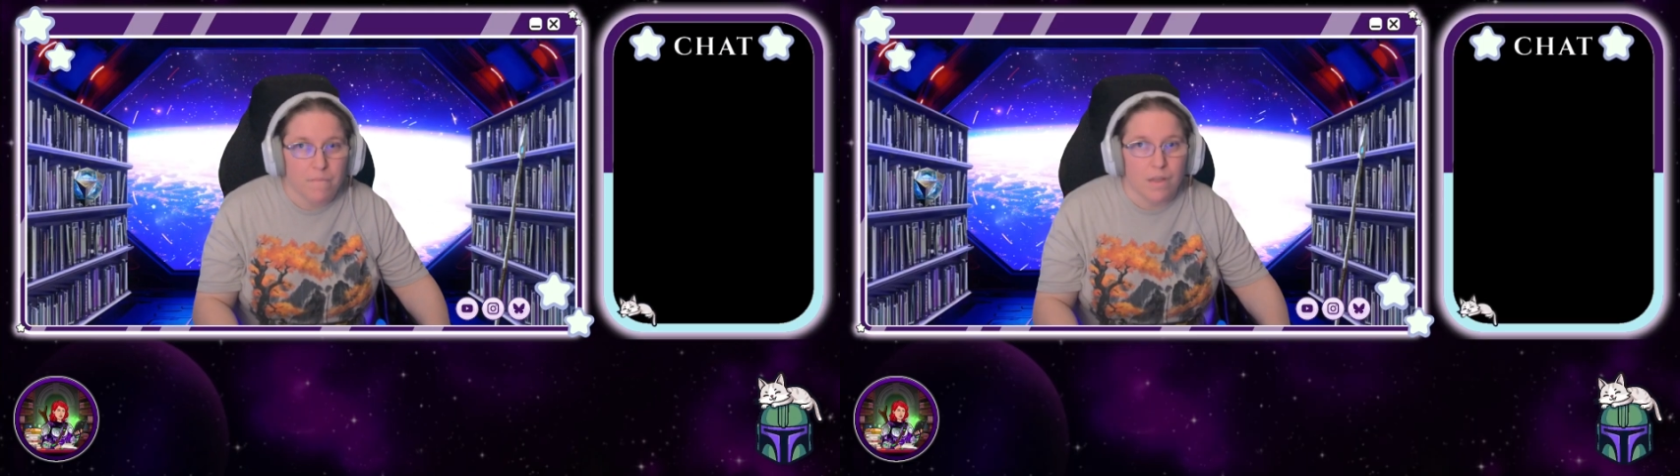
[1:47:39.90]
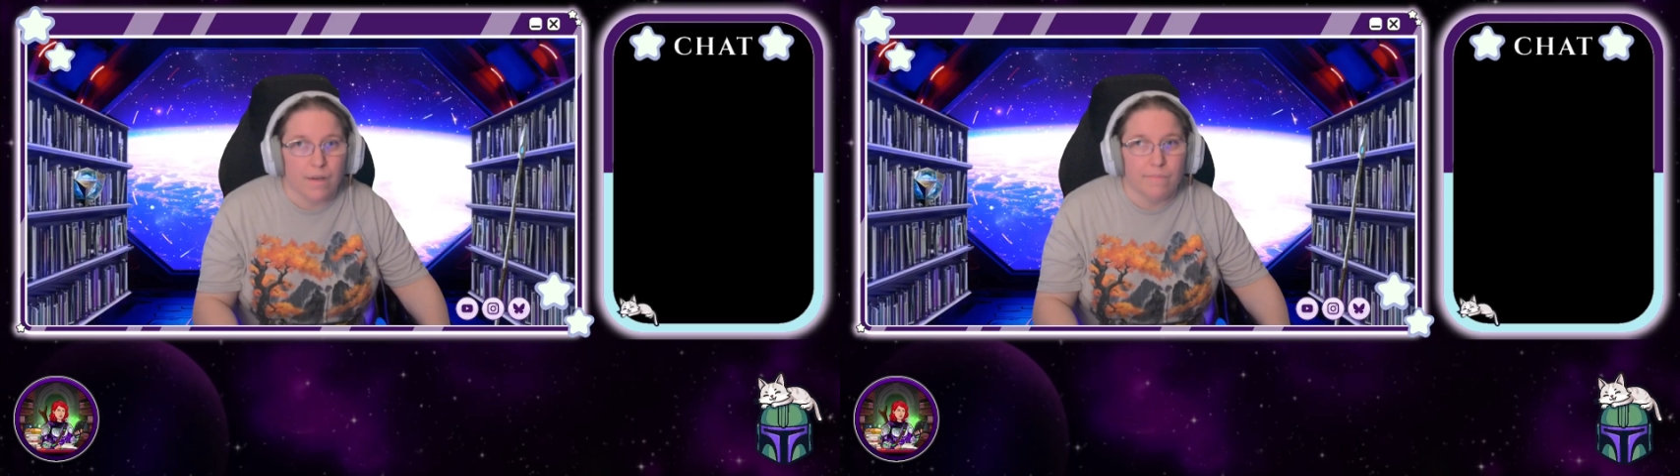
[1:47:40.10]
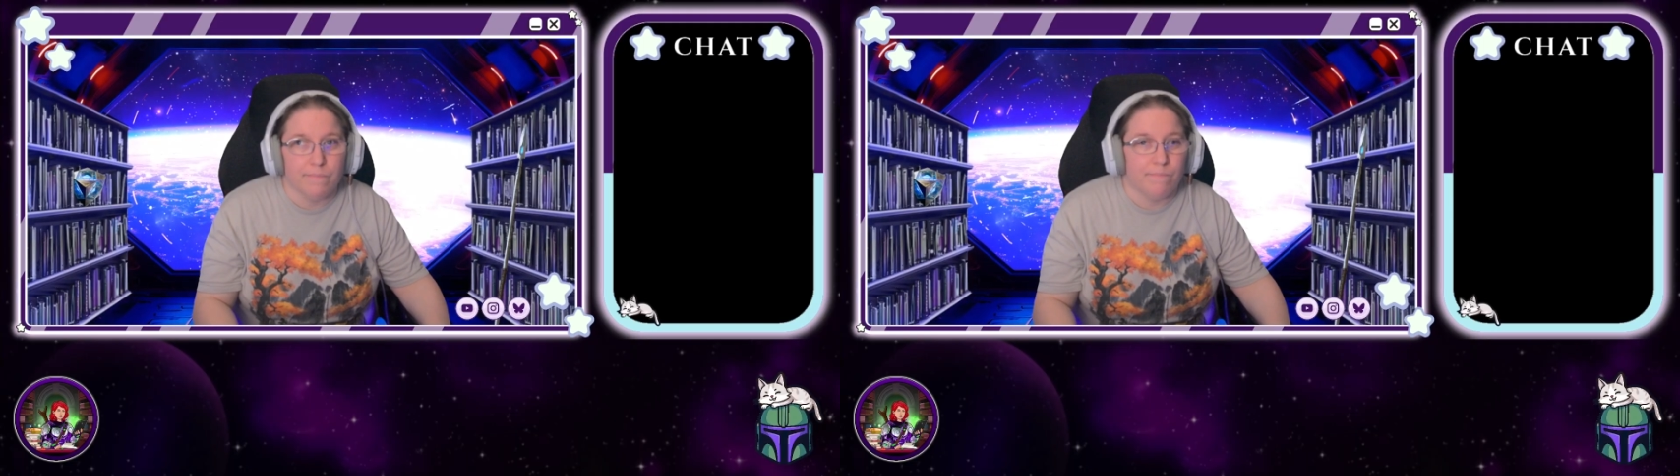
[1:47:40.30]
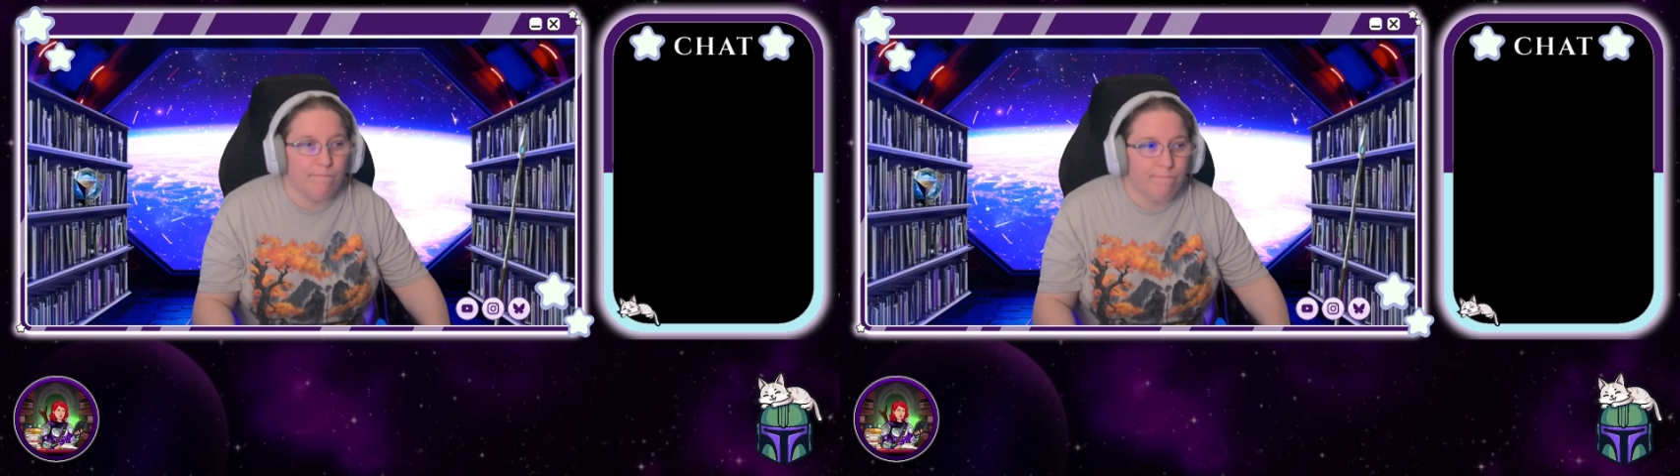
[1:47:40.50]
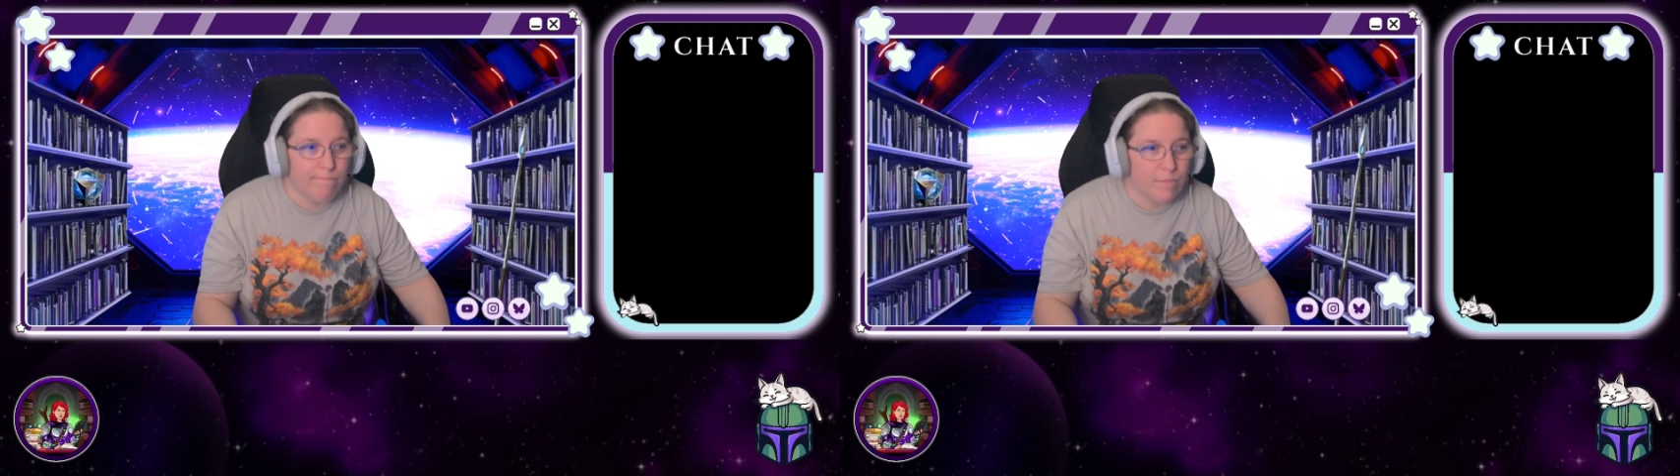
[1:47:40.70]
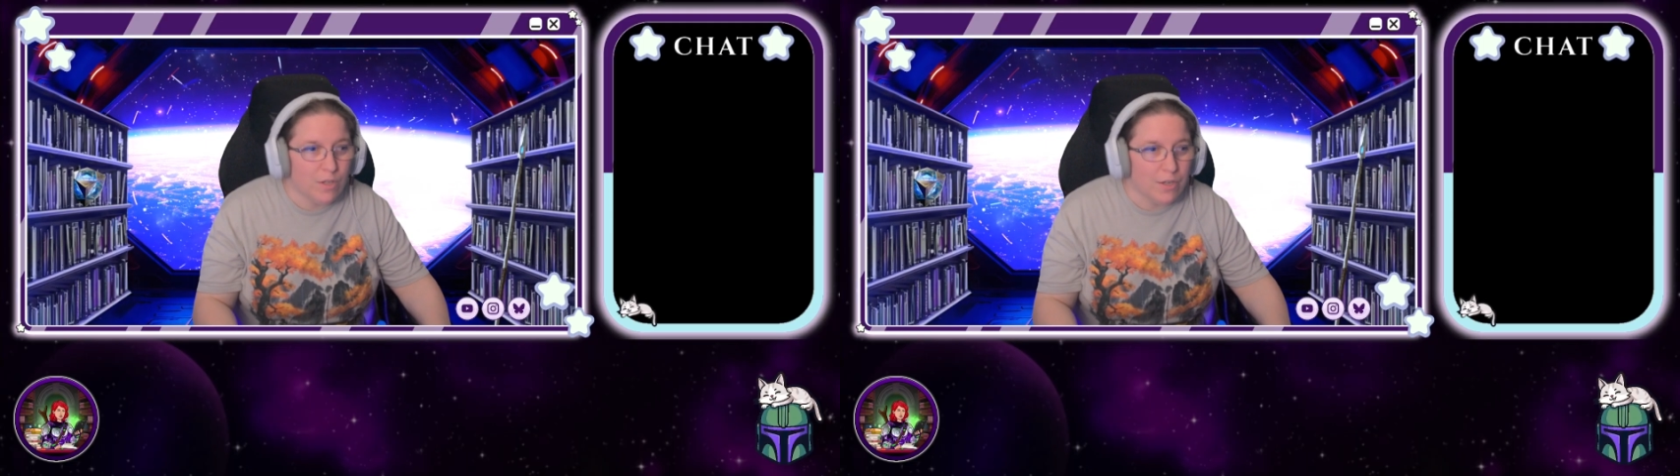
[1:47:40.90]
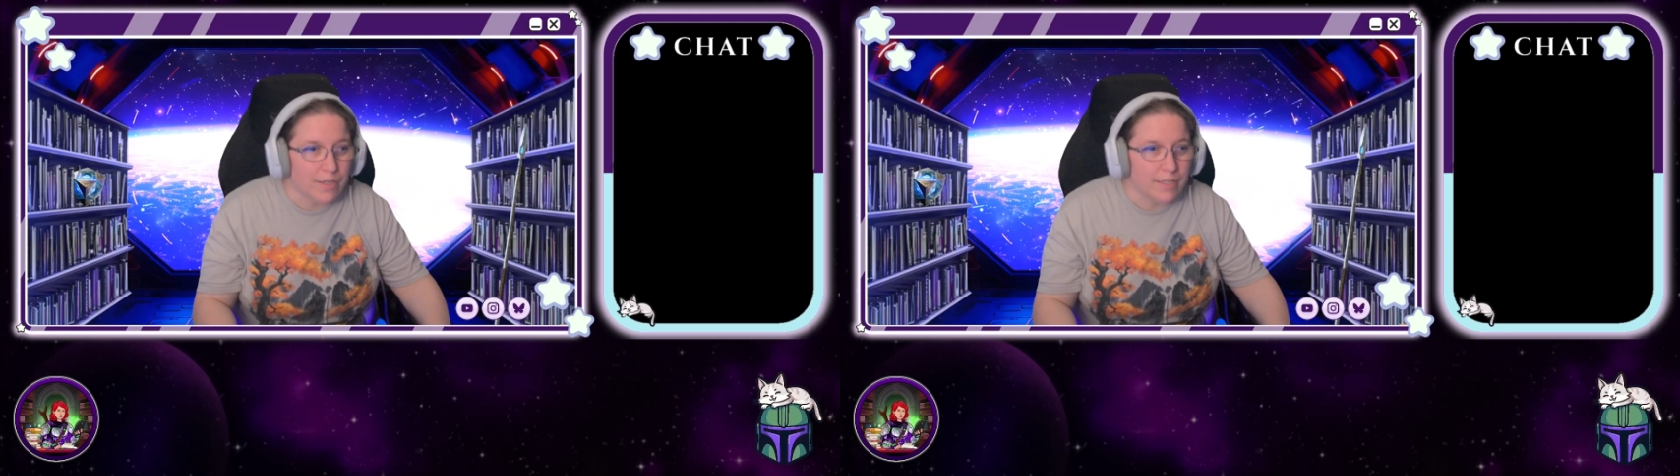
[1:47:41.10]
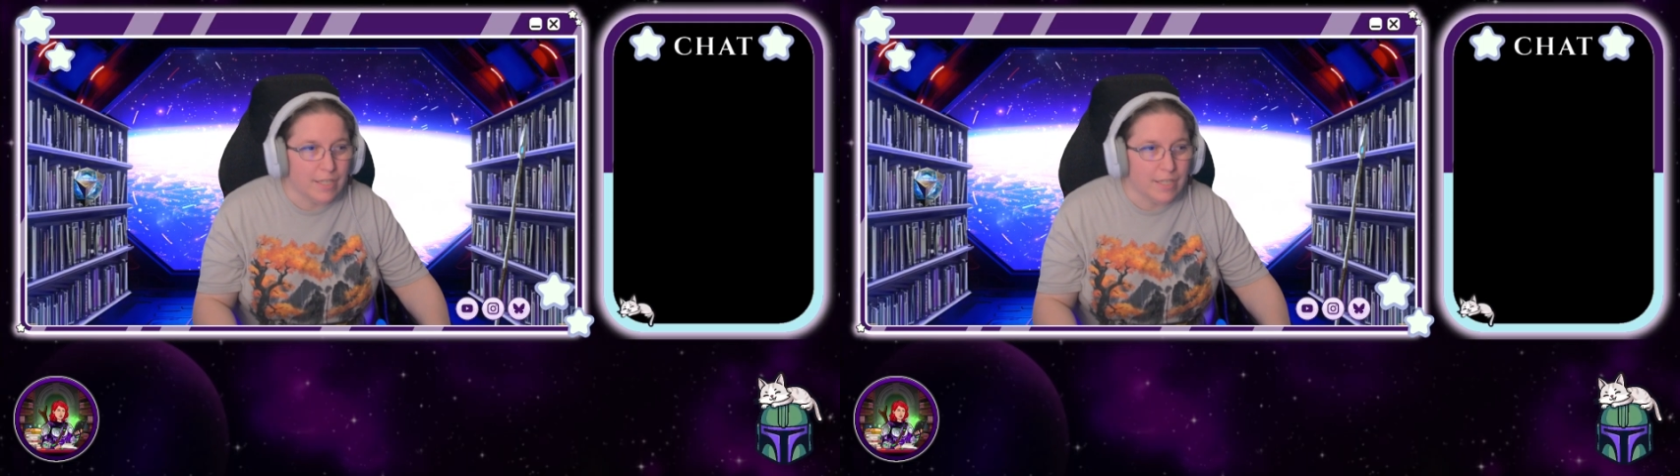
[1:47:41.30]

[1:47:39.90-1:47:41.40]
I'm gonna